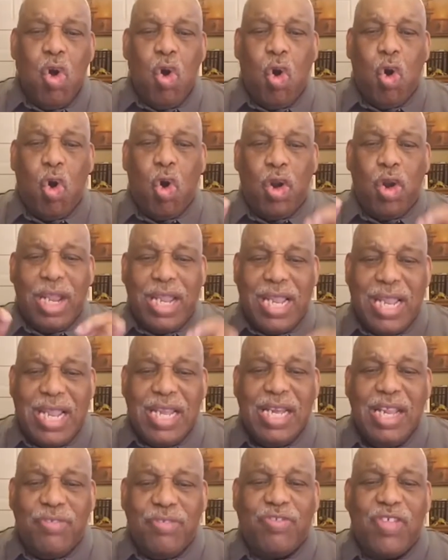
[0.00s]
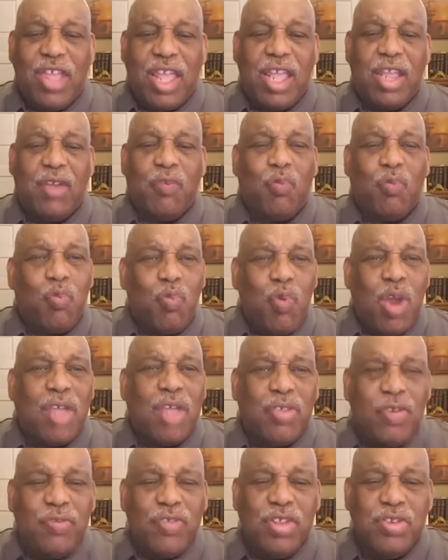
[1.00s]
or anything
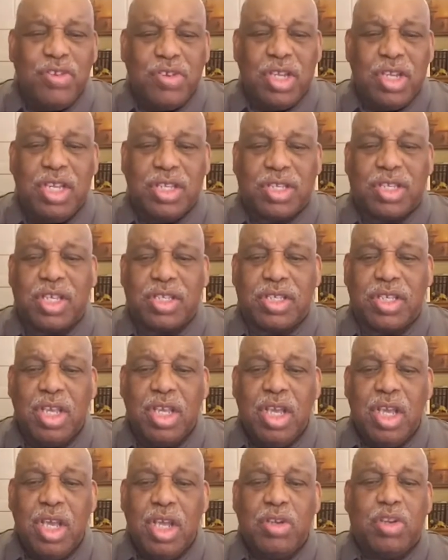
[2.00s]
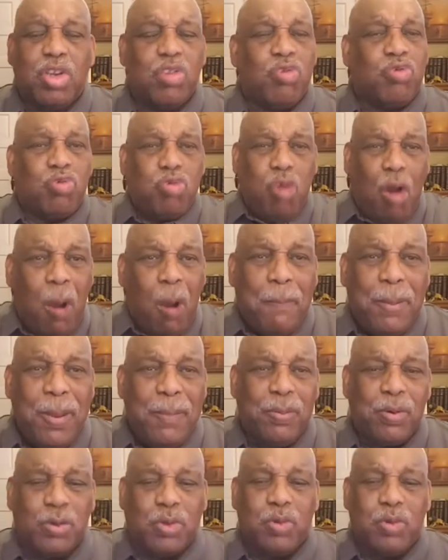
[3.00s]
rather than Jesus to draw
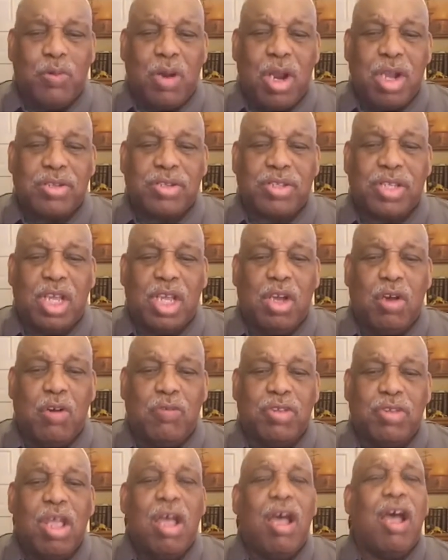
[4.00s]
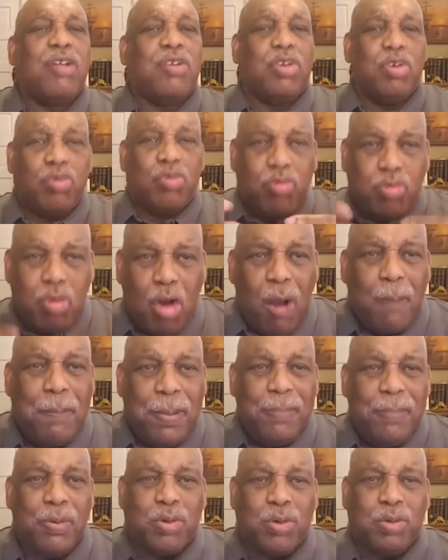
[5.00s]
people to ourselves, to draw
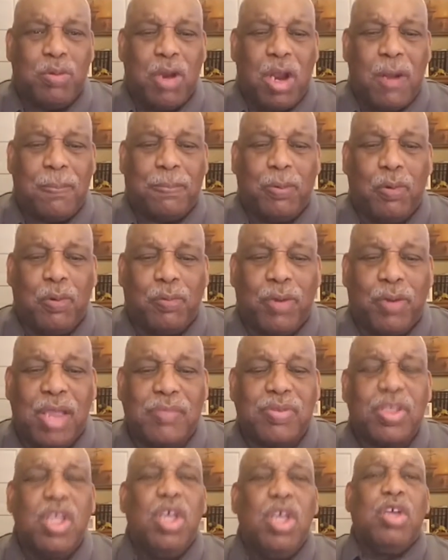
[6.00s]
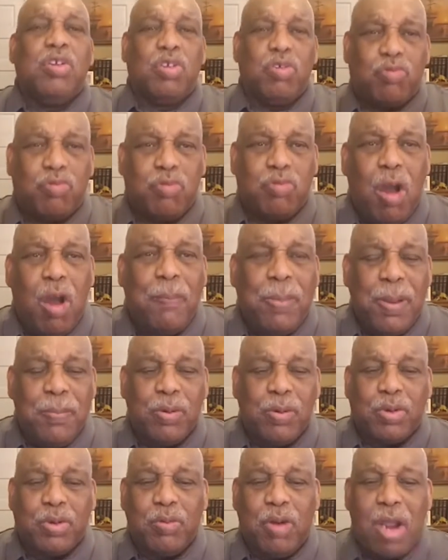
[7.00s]
people to our programs, to draw
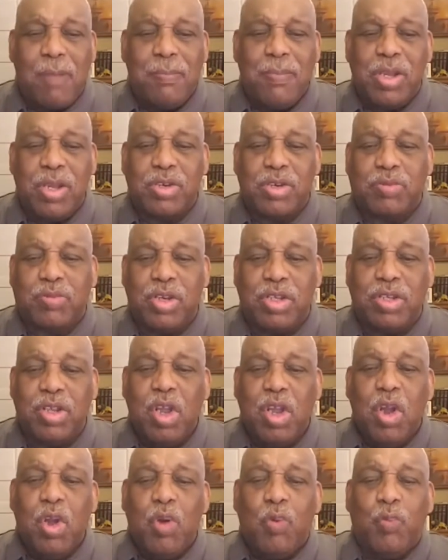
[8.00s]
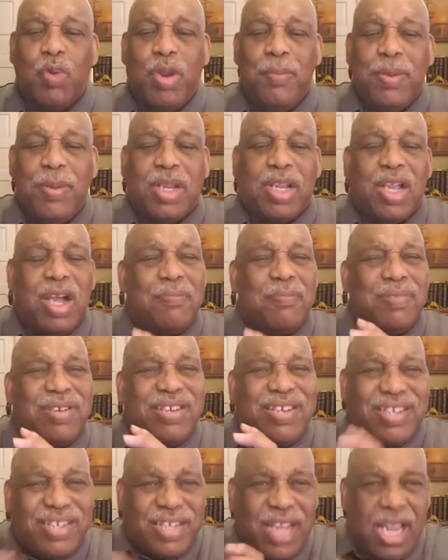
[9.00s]
people to our ministries, we
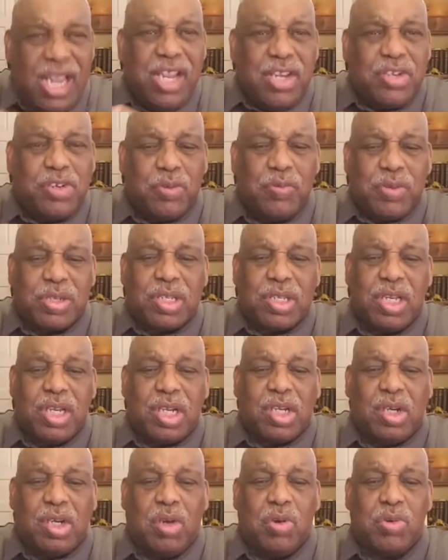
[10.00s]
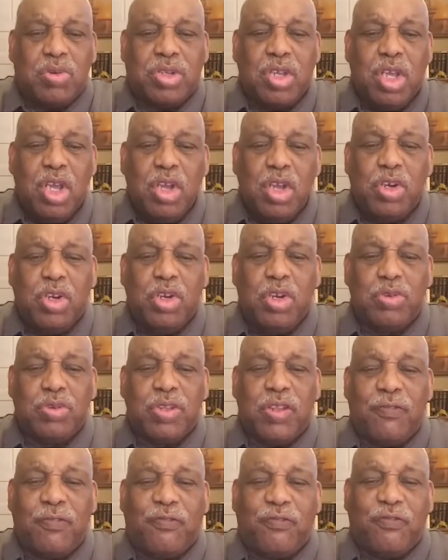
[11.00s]
become dangerously close to
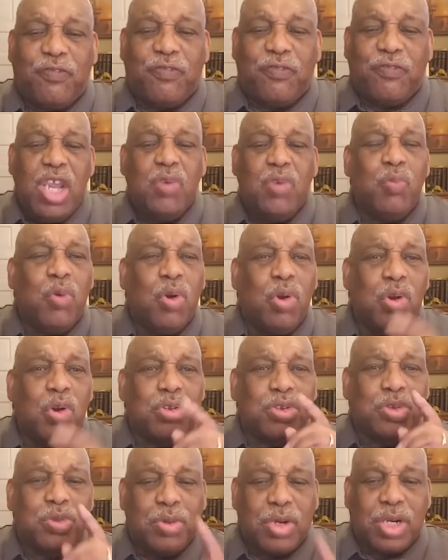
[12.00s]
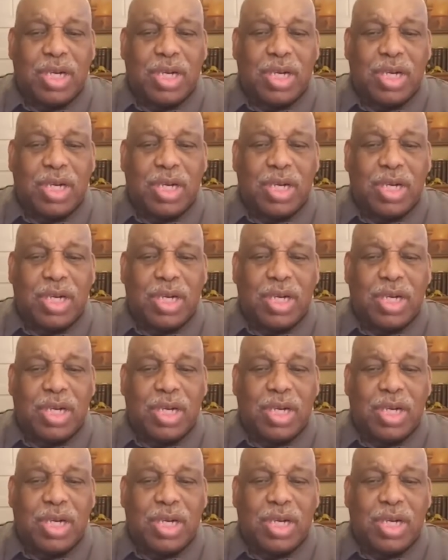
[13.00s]
using feigned words to